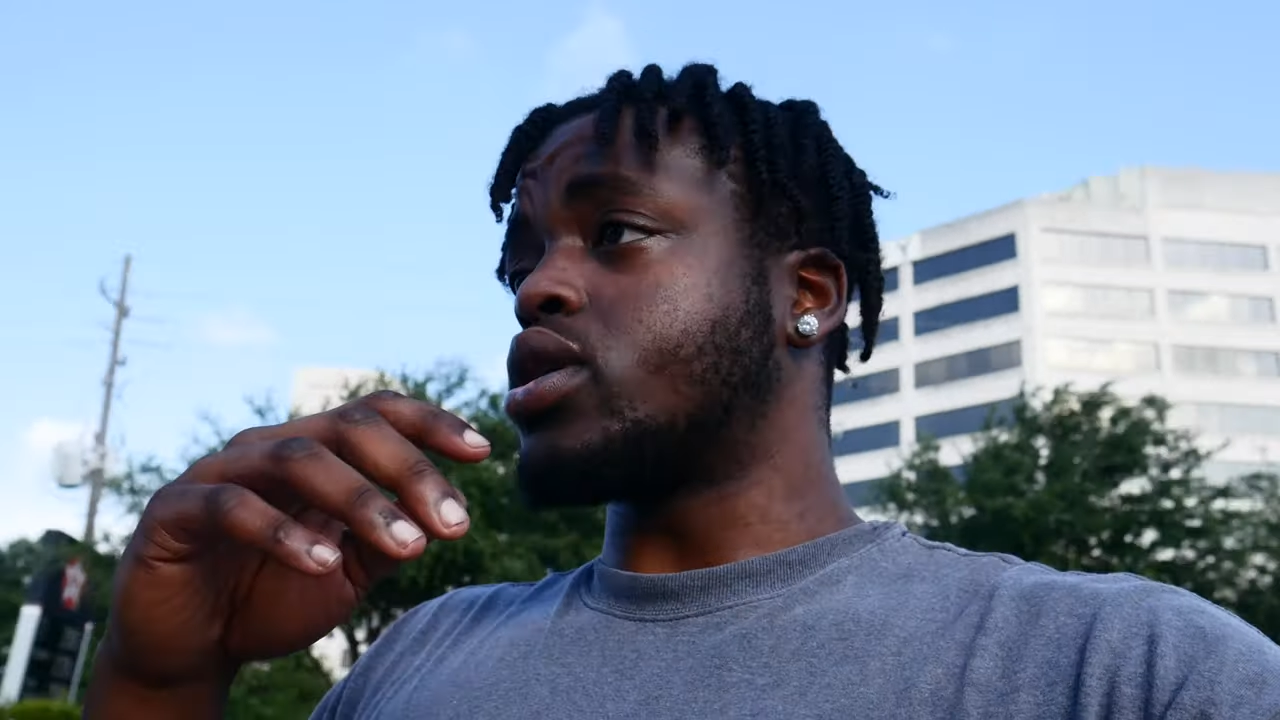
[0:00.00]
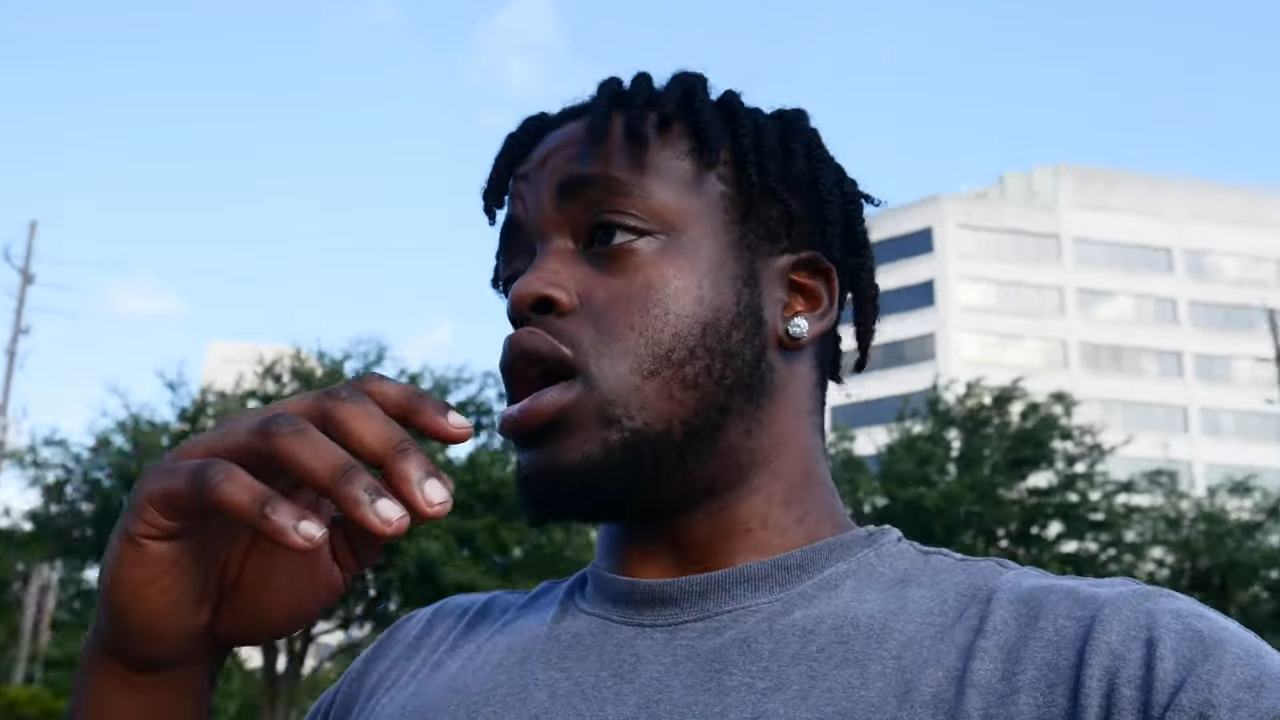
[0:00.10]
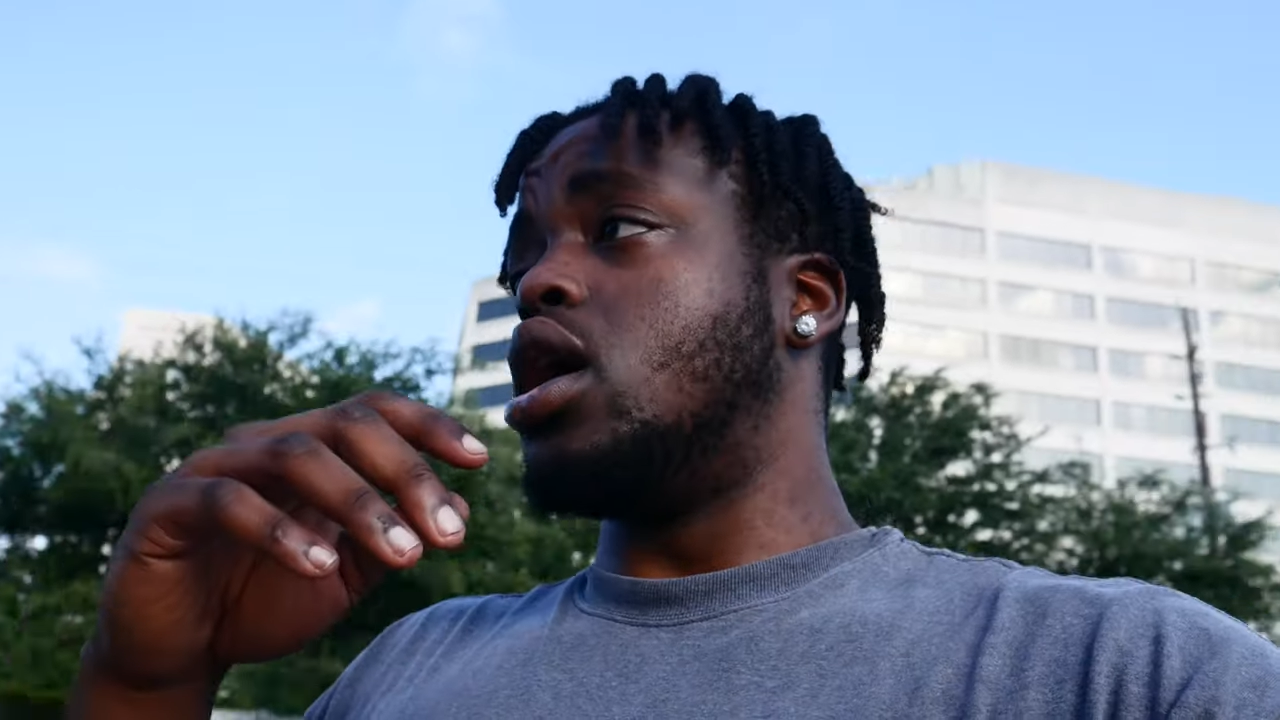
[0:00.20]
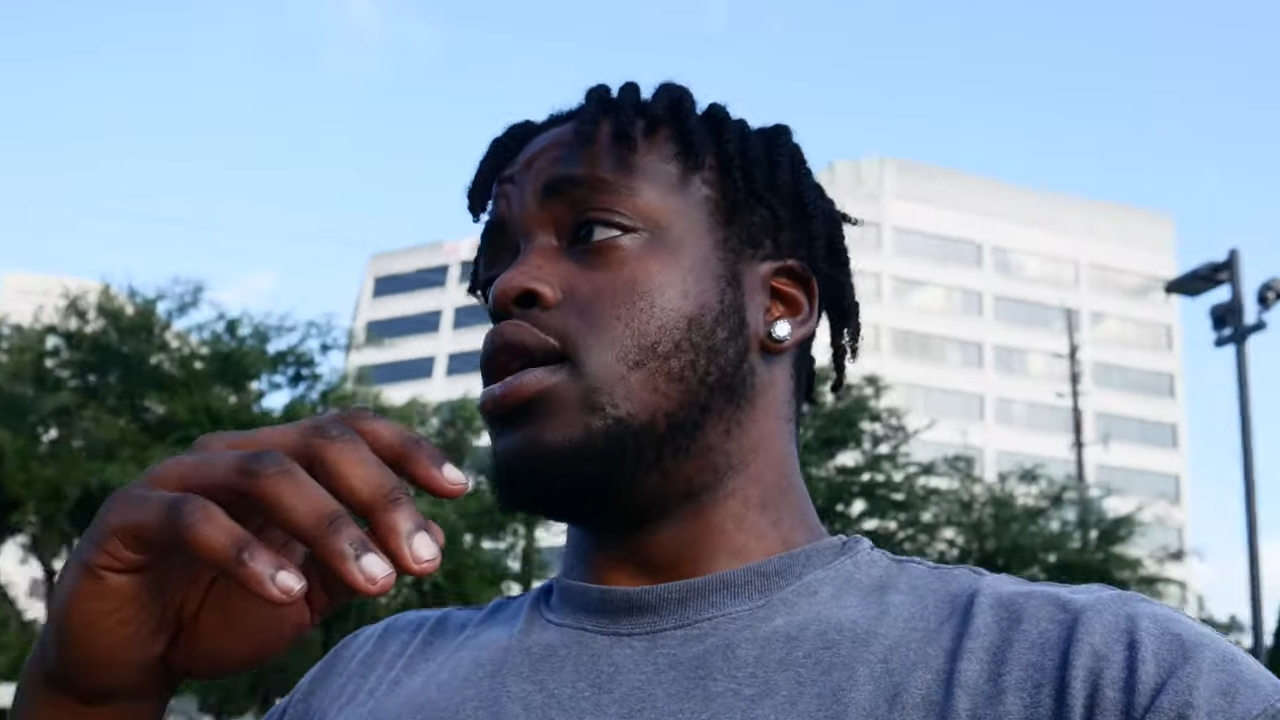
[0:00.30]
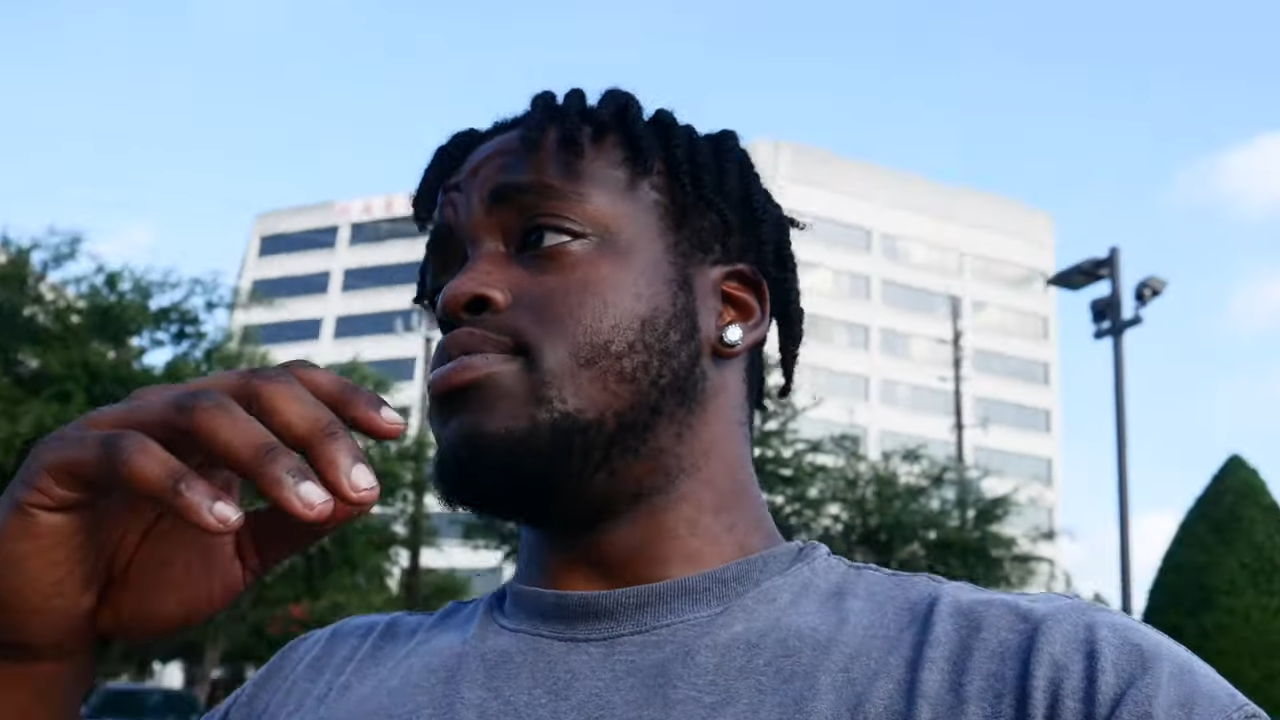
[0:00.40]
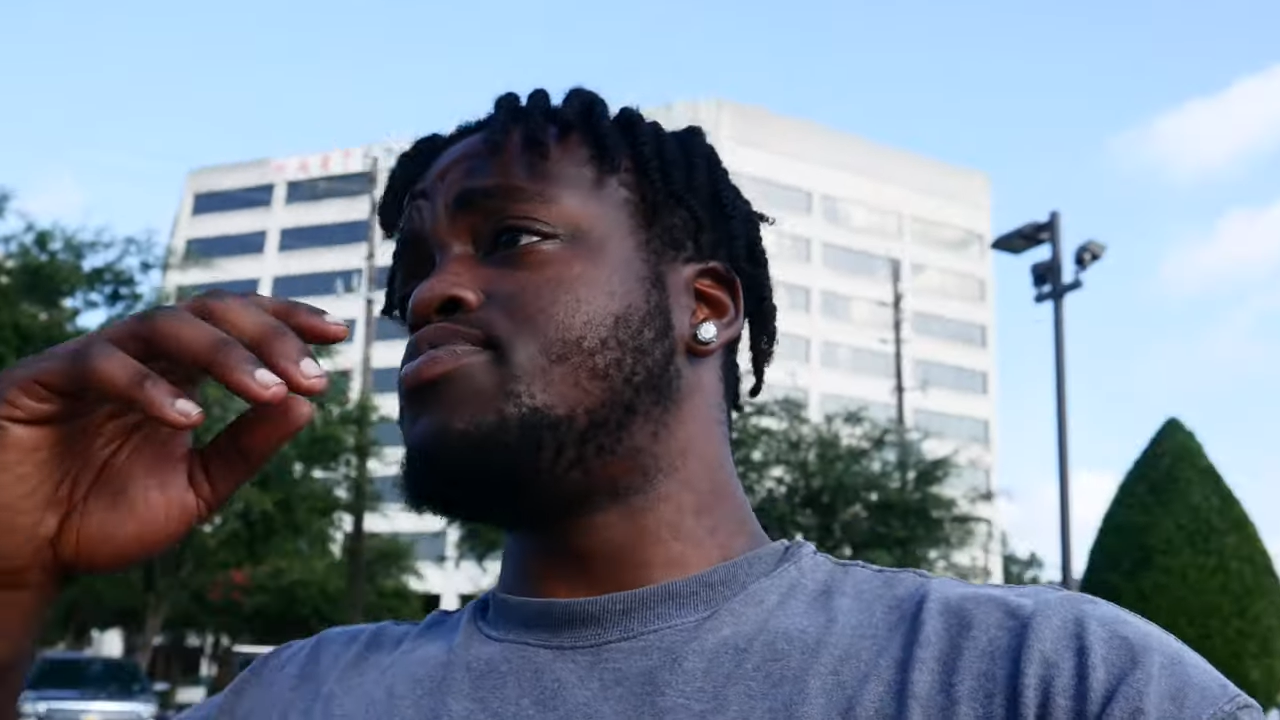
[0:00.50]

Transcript: Um,